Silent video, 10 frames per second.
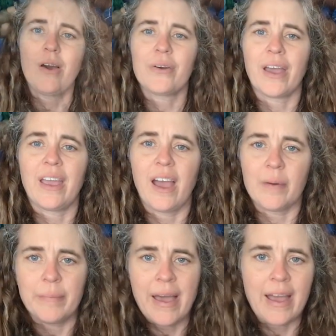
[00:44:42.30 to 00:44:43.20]
Okay,
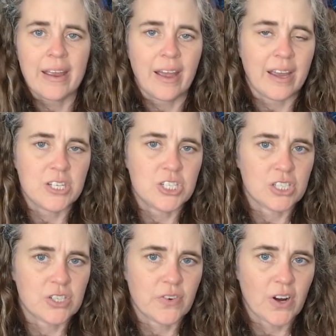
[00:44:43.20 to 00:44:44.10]
I'm back. I
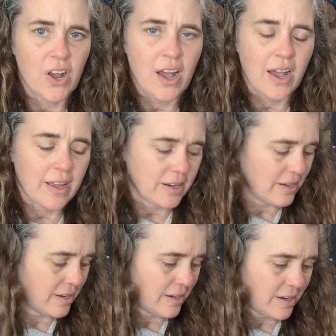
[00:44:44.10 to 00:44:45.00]
just forgot.
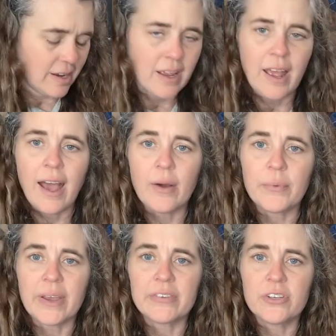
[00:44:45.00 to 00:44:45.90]

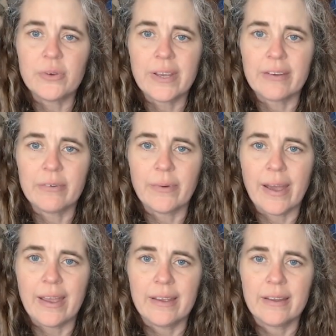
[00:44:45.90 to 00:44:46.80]
We have to do a
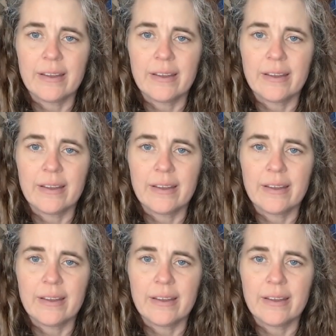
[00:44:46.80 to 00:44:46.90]
giveaway.